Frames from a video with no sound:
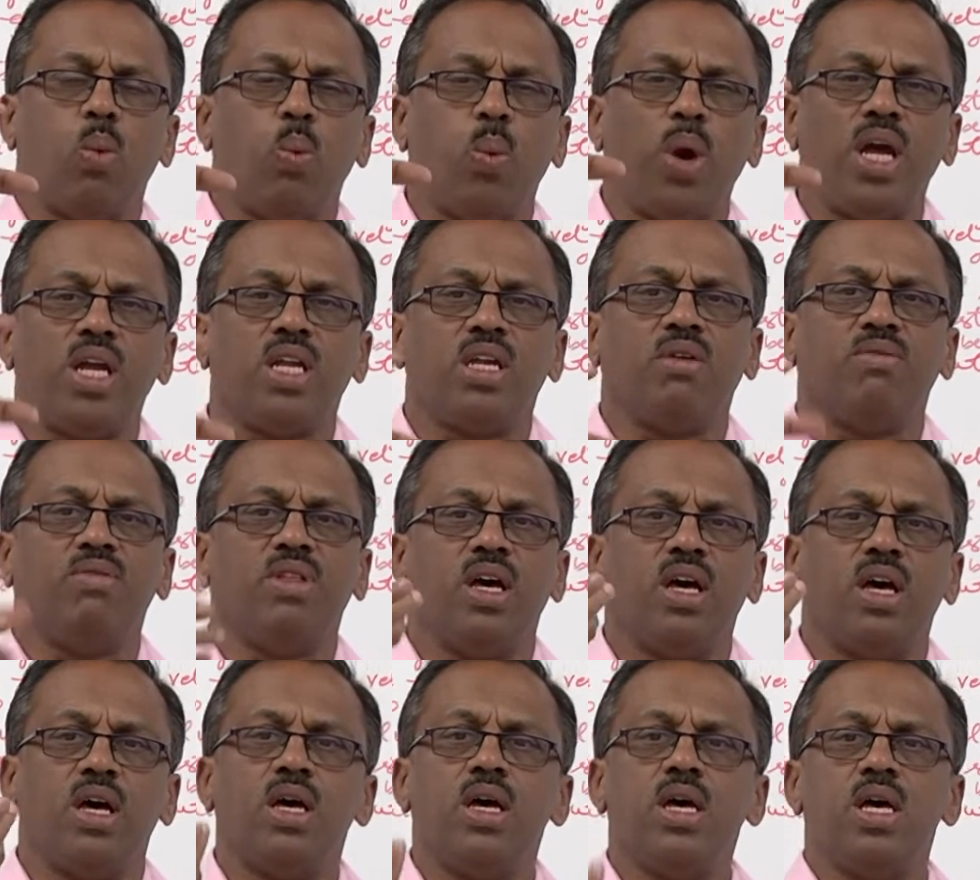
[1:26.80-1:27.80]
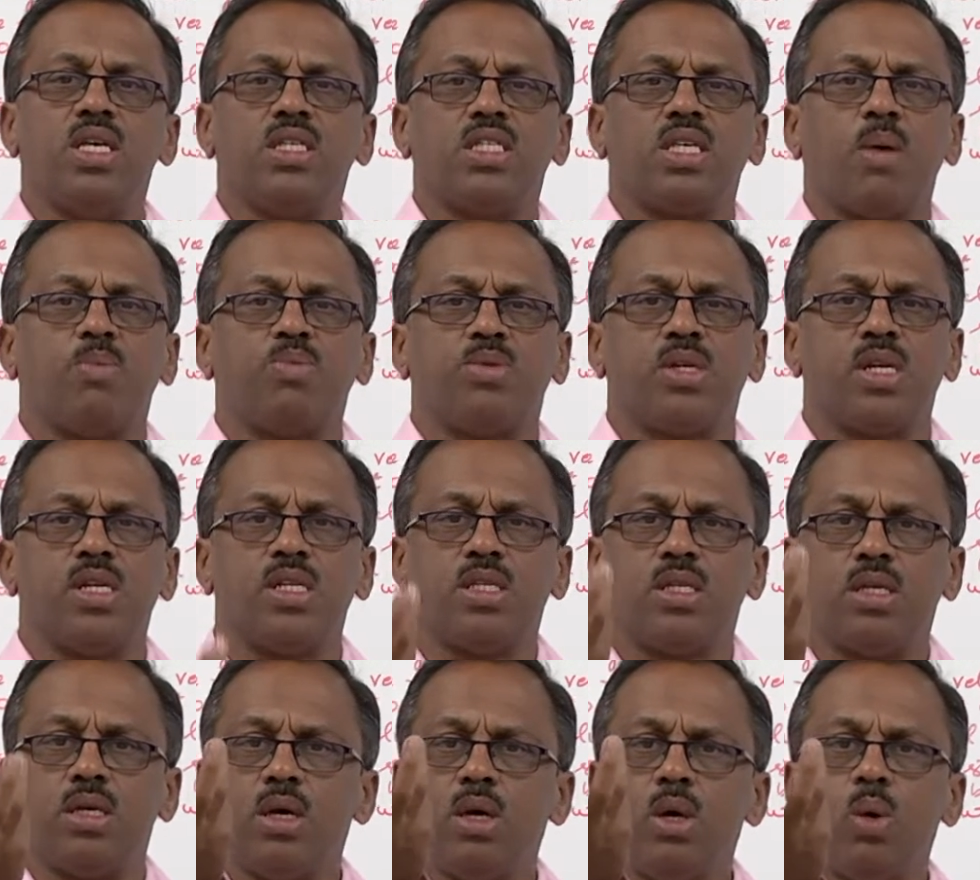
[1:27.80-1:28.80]
weight of the
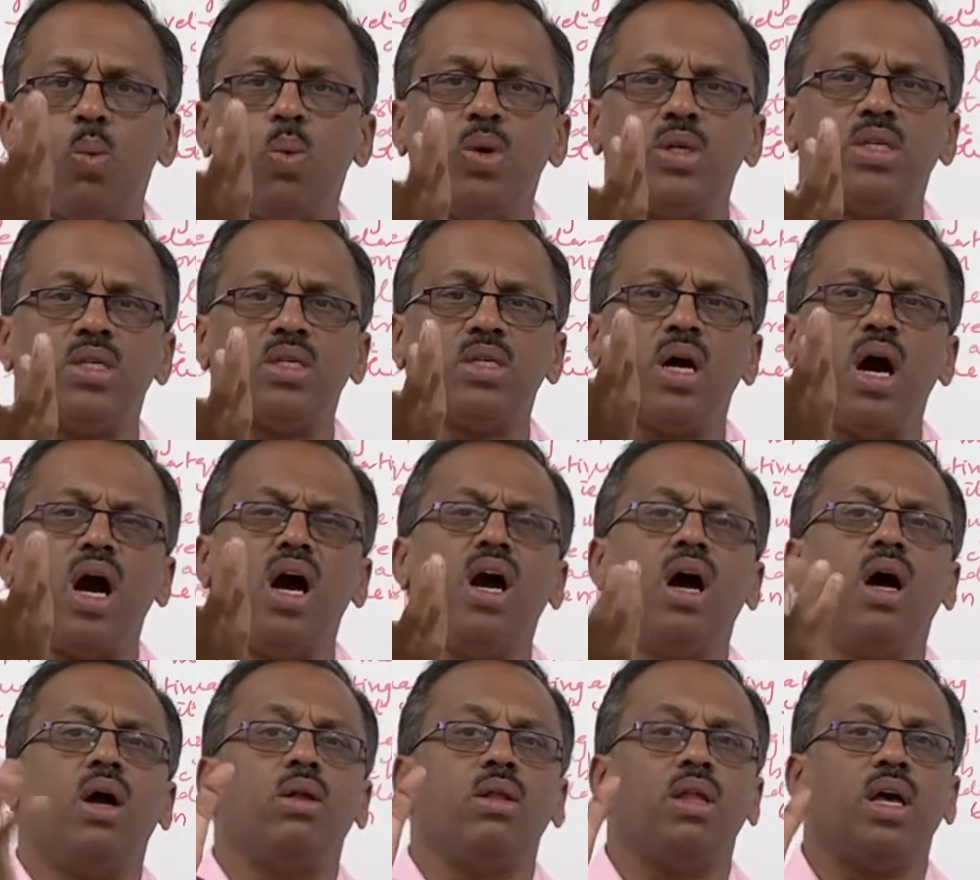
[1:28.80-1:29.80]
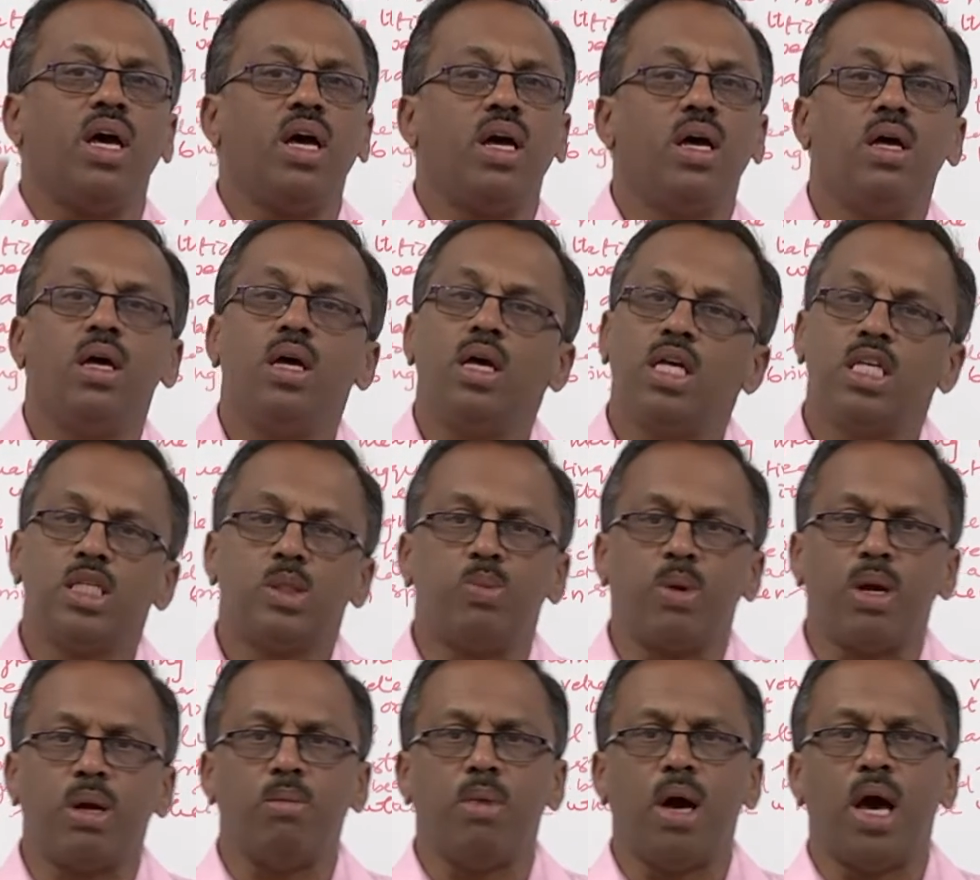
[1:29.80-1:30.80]
substance which is hung on the
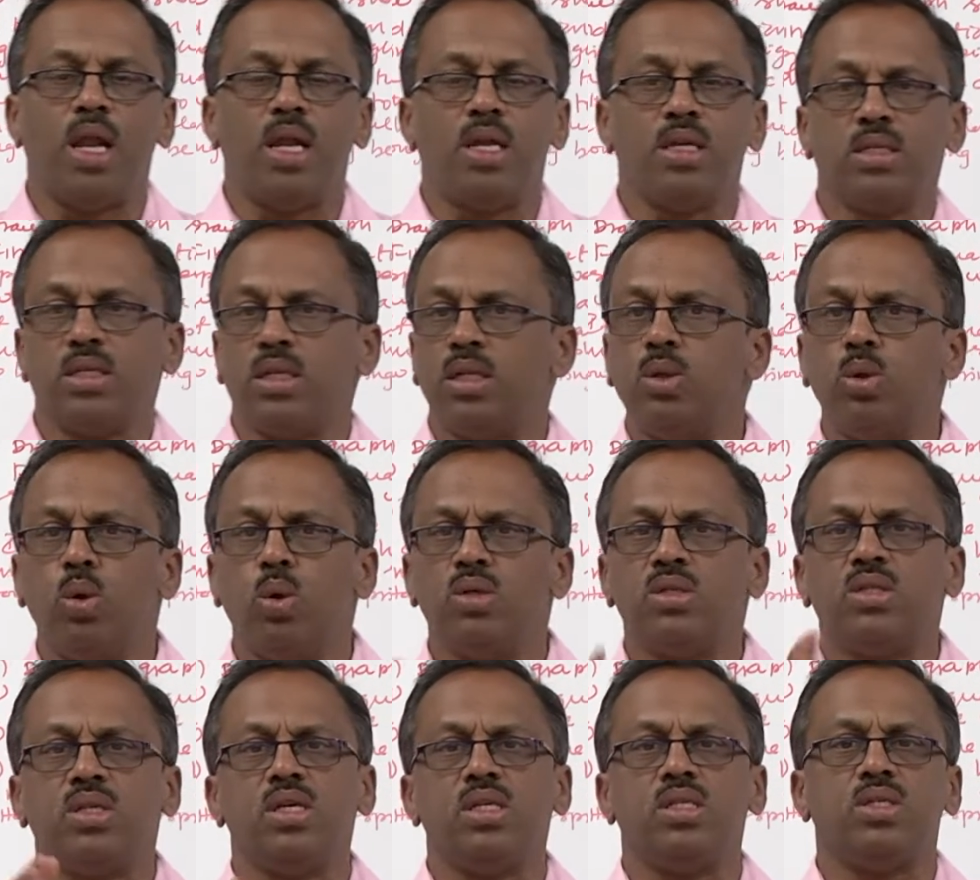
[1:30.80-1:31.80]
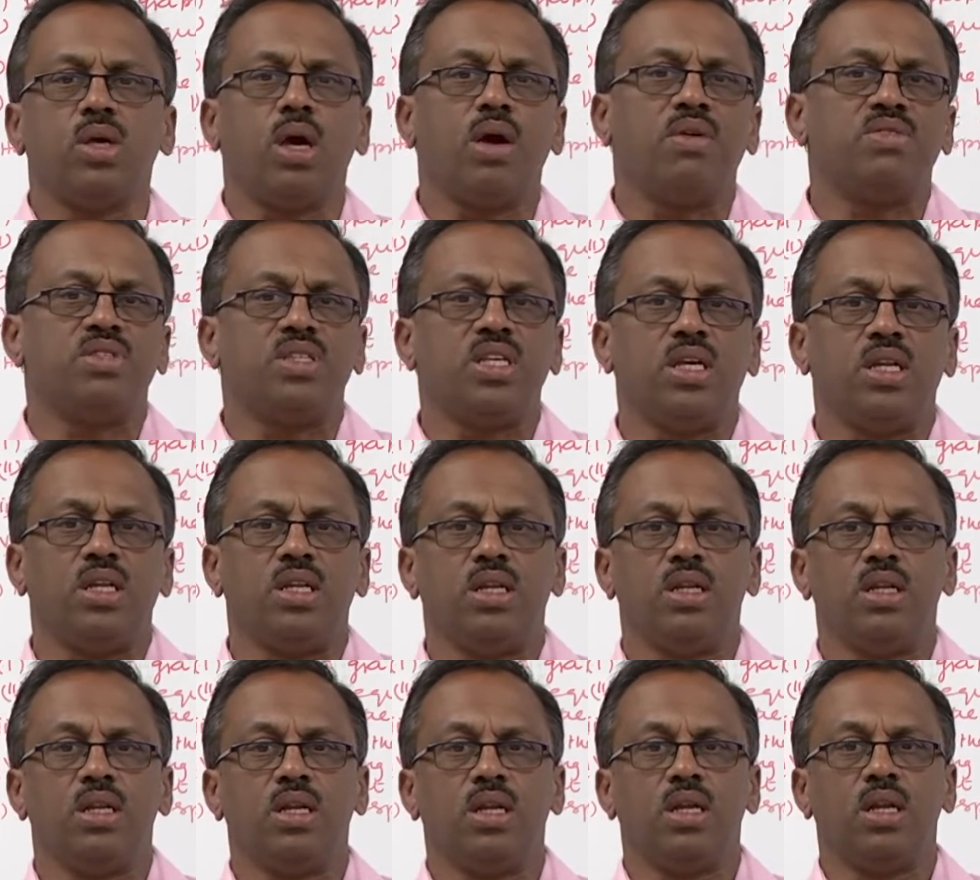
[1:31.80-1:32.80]
spring balance. Those things you have seen.
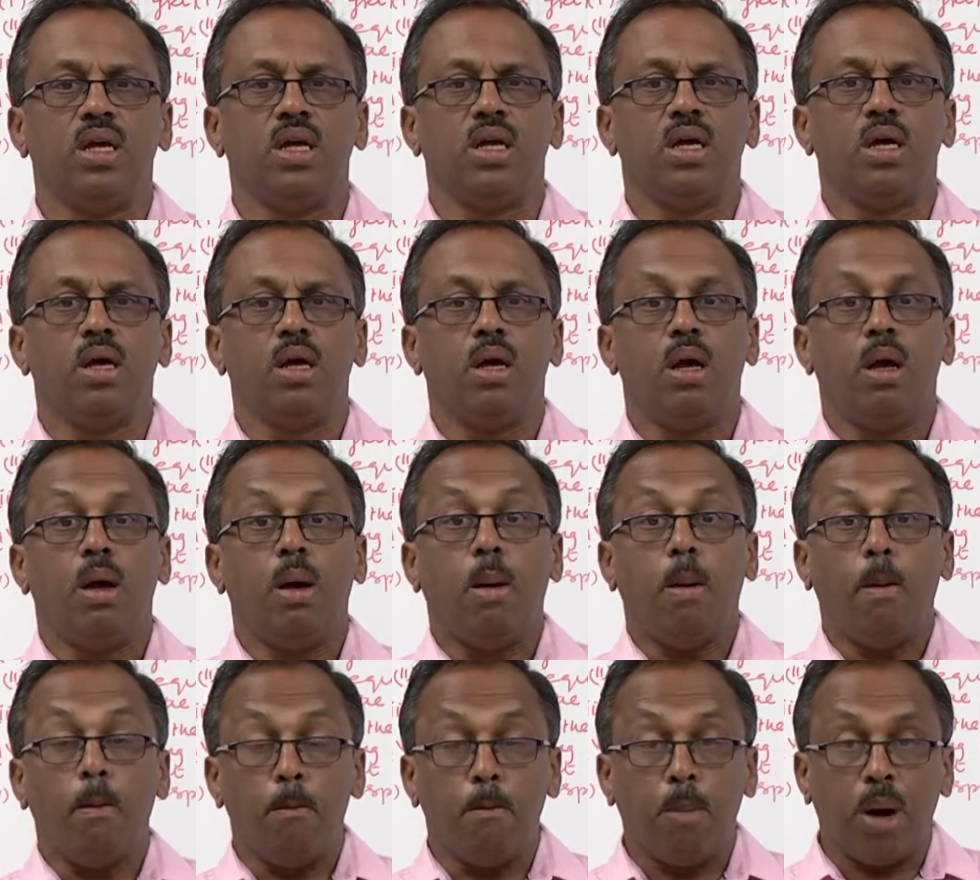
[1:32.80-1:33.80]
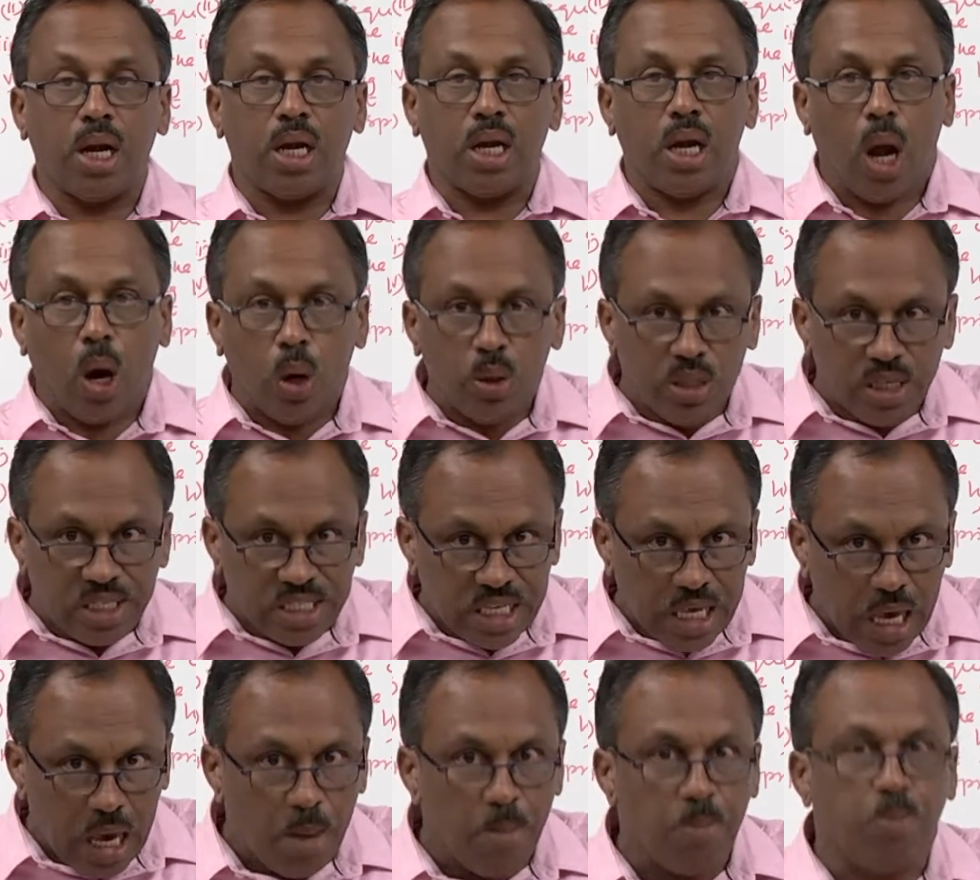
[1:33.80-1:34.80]
But now the
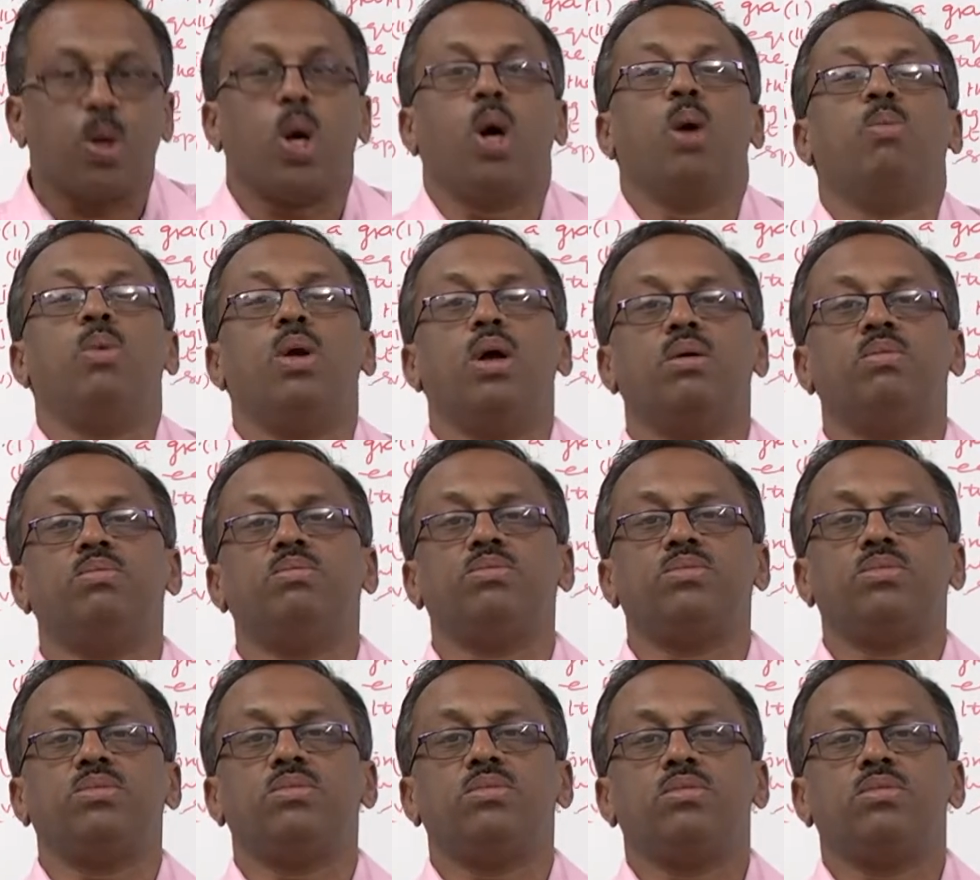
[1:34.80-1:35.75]
same problem,